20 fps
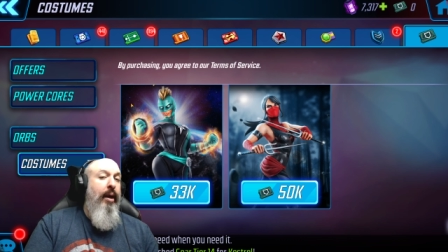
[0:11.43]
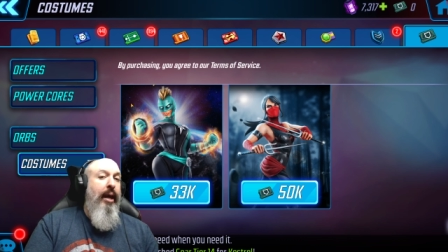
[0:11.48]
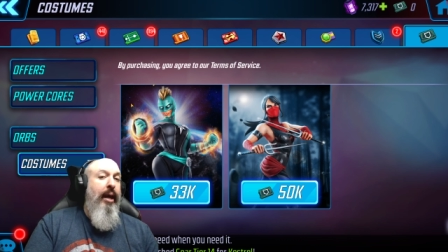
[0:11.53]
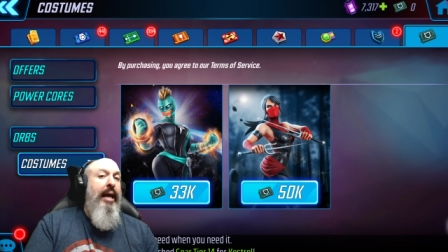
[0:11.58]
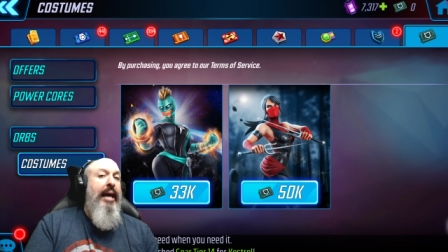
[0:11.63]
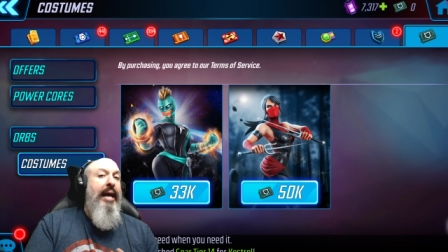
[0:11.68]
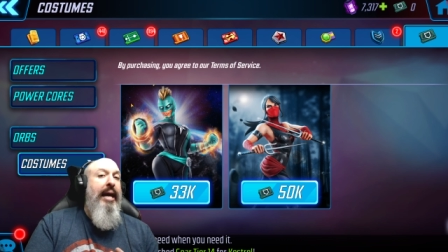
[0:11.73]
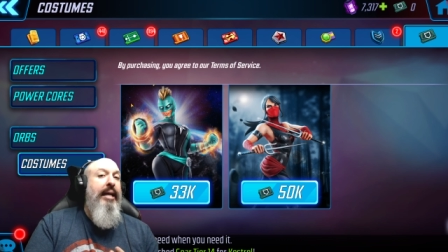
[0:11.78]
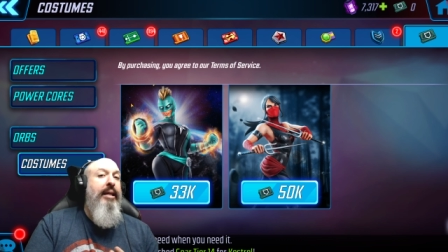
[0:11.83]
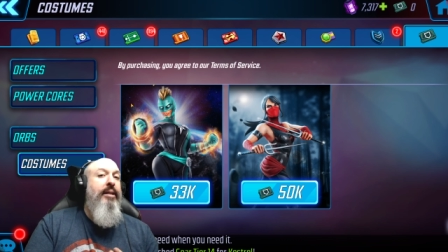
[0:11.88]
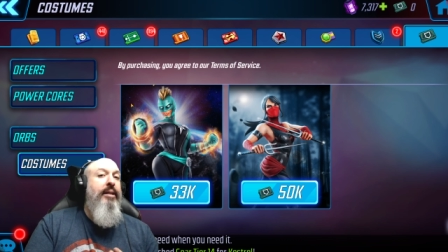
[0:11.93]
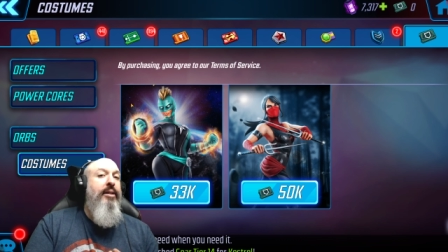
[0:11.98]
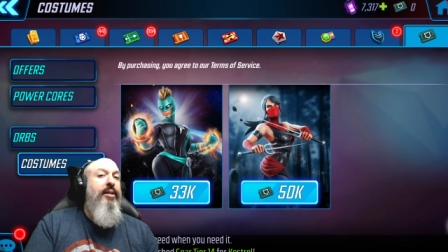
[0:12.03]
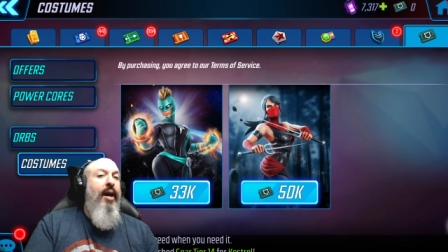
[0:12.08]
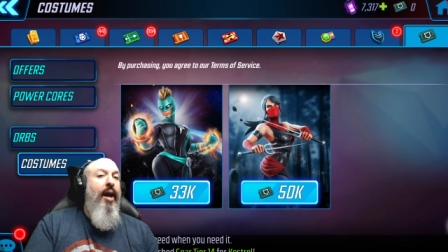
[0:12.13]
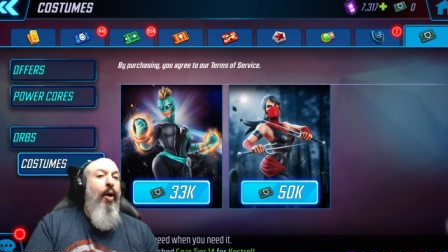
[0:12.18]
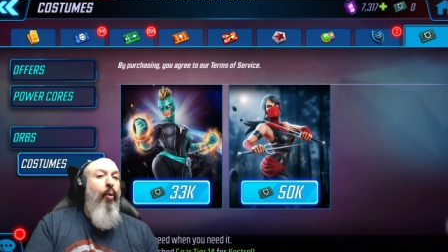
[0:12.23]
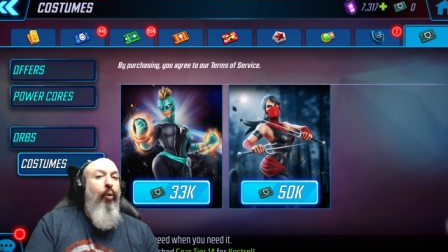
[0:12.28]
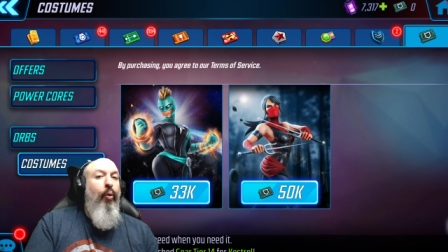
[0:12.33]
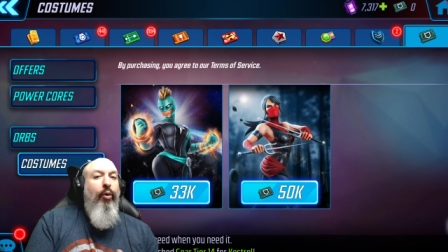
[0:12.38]
And
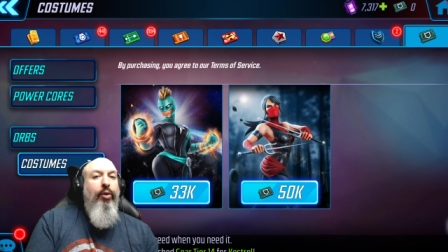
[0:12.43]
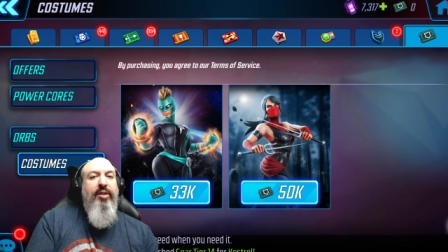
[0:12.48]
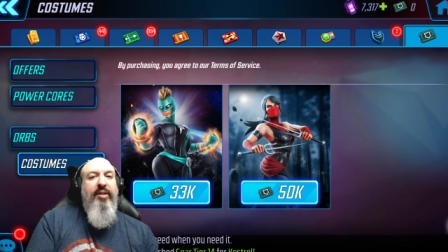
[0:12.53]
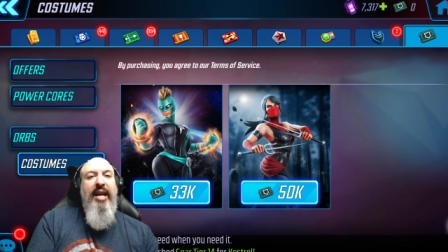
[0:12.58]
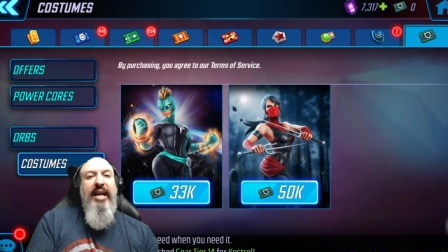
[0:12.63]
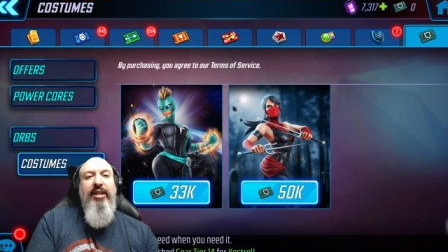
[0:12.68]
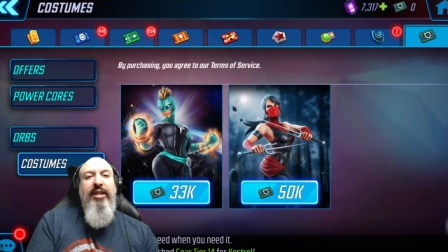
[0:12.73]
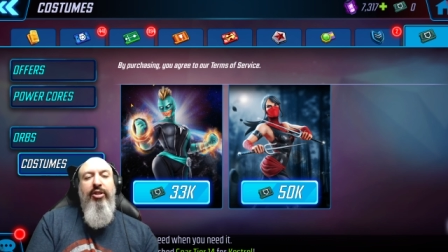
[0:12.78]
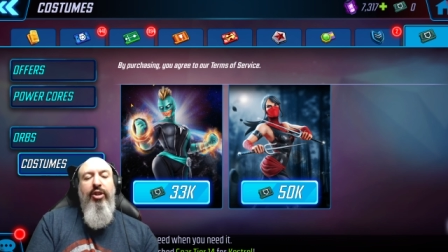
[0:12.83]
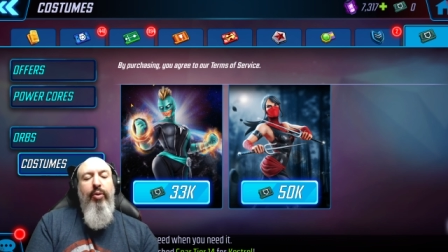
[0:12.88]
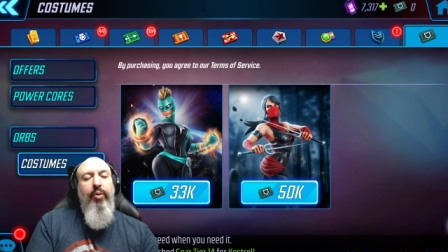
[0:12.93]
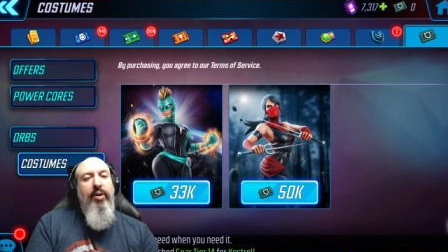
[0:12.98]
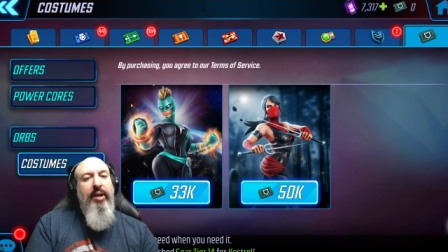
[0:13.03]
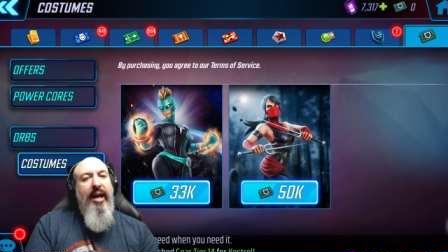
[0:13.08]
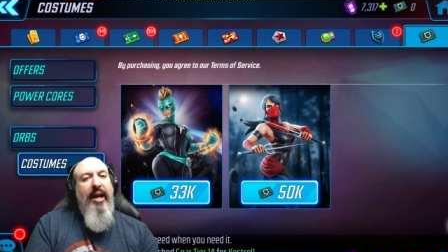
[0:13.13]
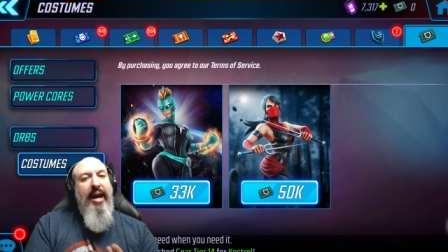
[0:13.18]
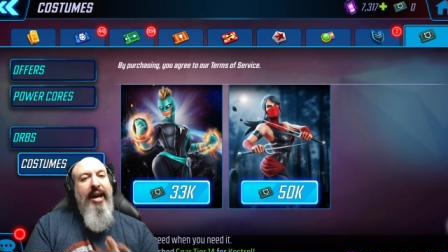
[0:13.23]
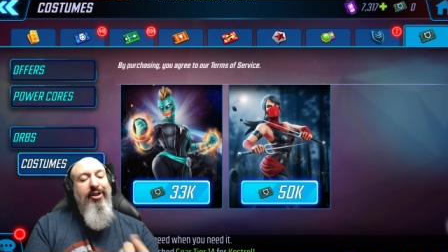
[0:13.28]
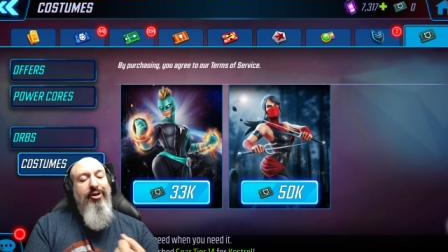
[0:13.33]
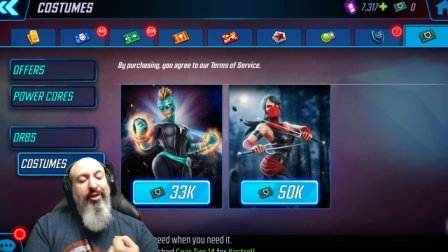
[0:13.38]
uh, we'll stay tuned, guys.